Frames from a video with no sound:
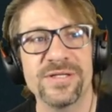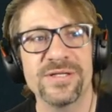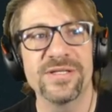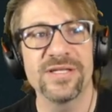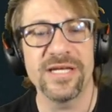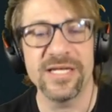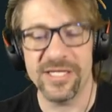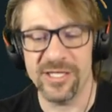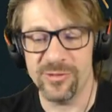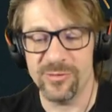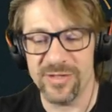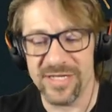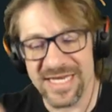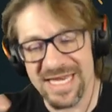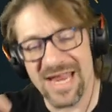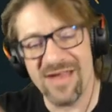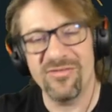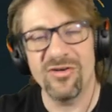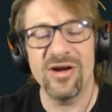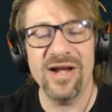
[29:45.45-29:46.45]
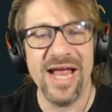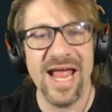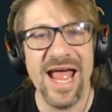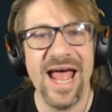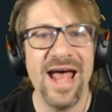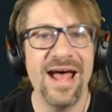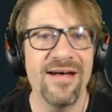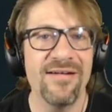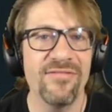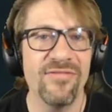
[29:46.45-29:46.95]
Like you would never
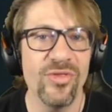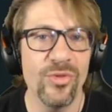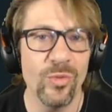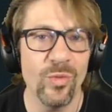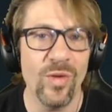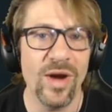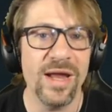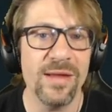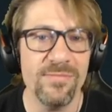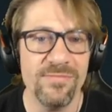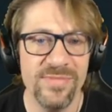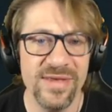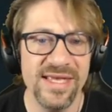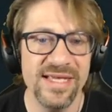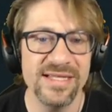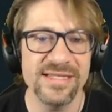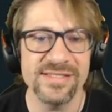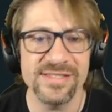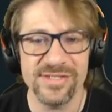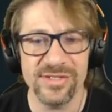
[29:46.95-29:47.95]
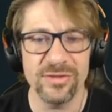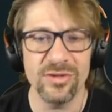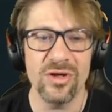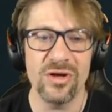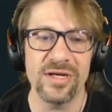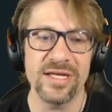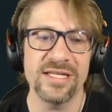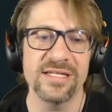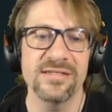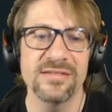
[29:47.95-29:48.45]
have the right pin to
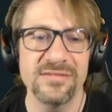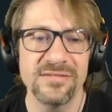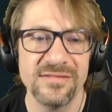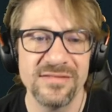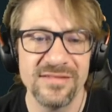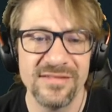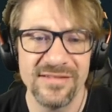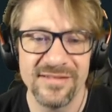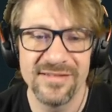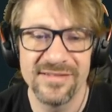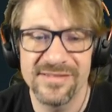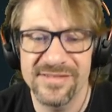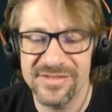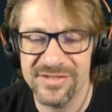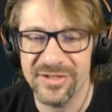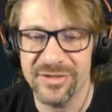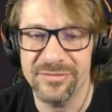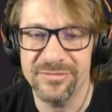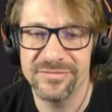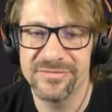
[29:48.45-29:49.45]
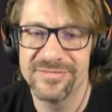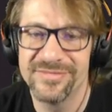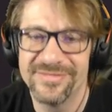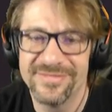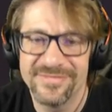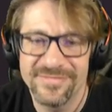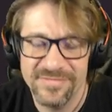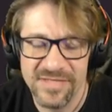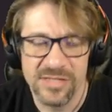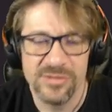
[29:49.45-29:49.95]
log in. So
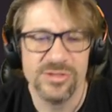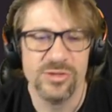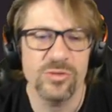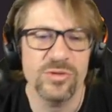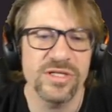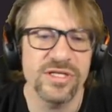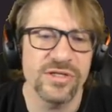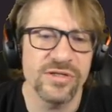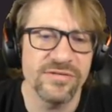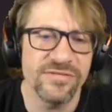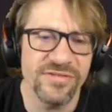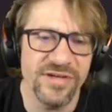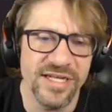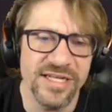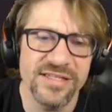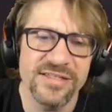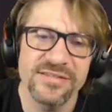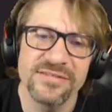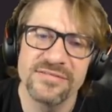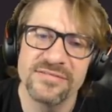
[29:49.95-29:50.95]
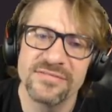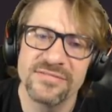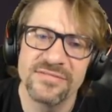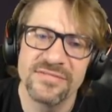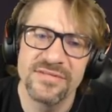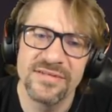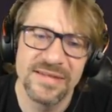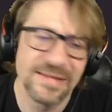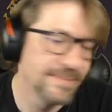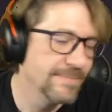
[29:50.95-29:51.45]
it was a really good find.
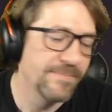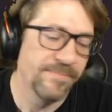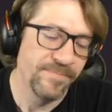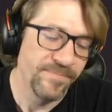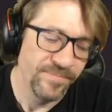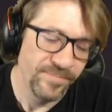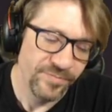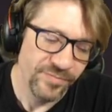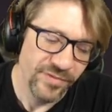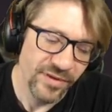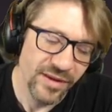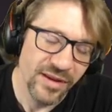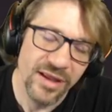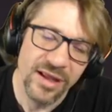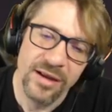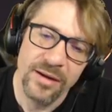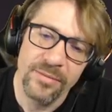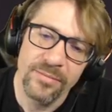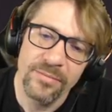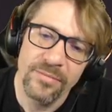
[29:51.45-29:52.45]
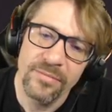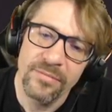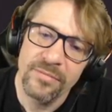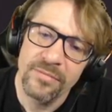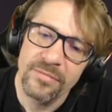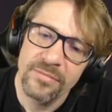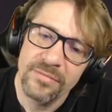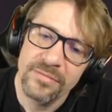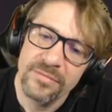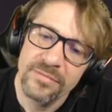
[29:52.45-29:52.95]
Um,
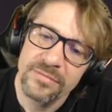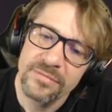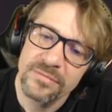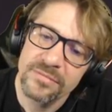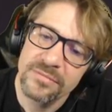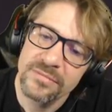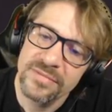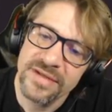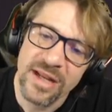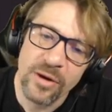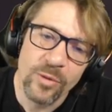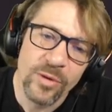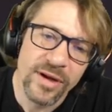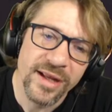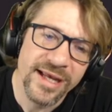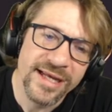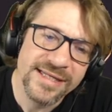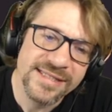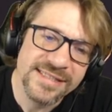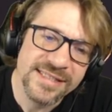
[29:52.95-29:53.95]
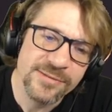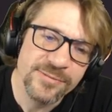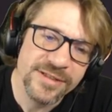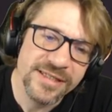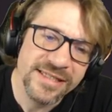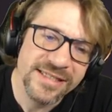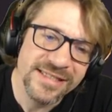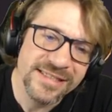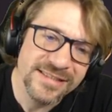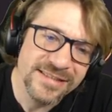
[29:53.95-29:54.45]
network guys, they went
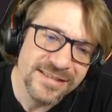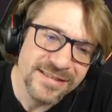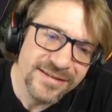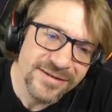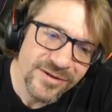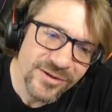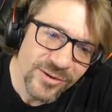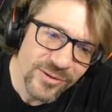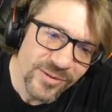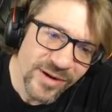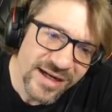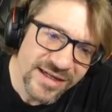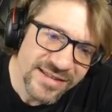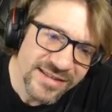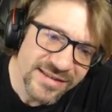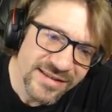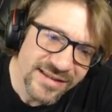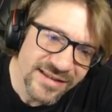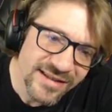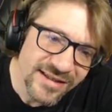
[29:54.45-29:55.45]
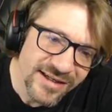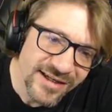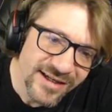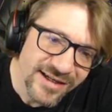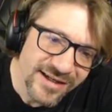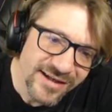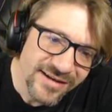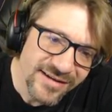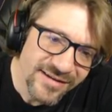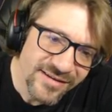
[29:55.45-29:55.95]
in and corrected the
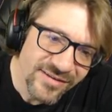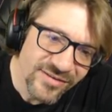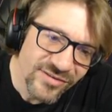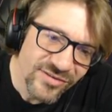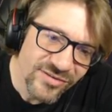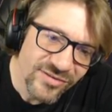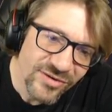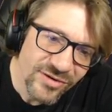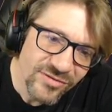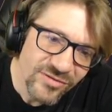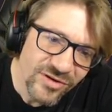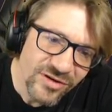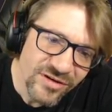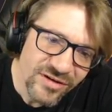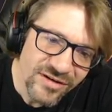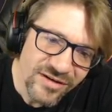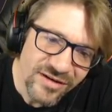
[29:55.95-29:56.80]
uh, the server.